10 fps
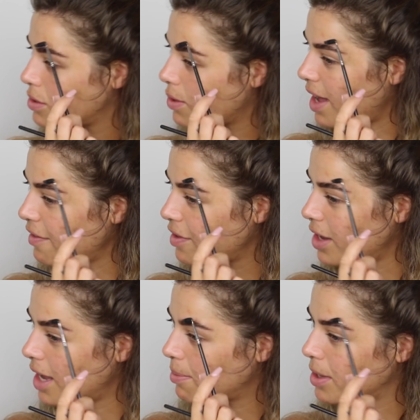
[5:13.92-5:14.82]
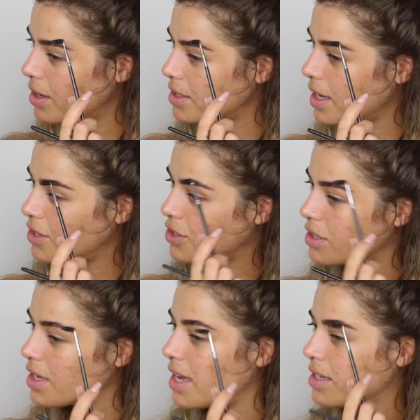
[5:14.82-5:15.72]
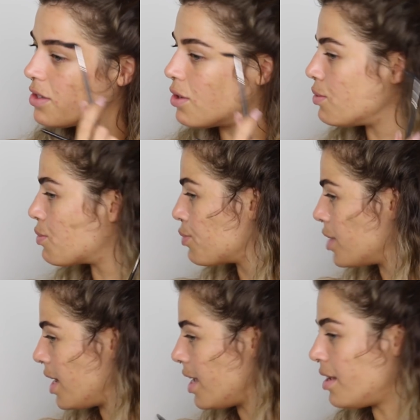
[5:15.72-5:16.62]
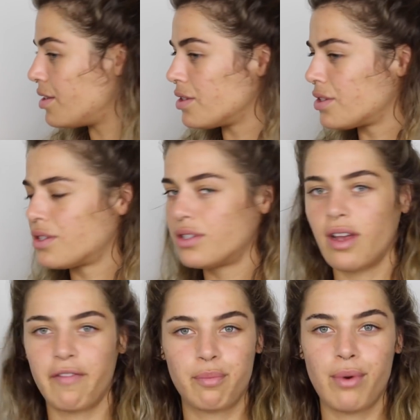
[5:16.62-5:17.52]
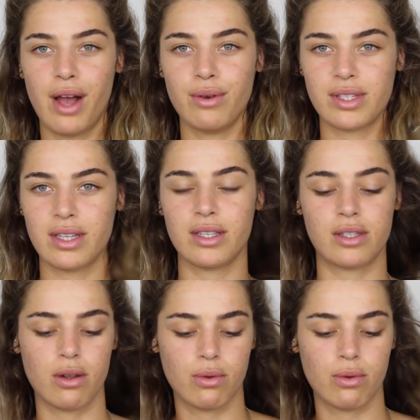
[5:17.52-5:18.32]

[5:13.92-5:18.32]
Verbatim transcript: So I feel like Beyonce just has those really soft brows in this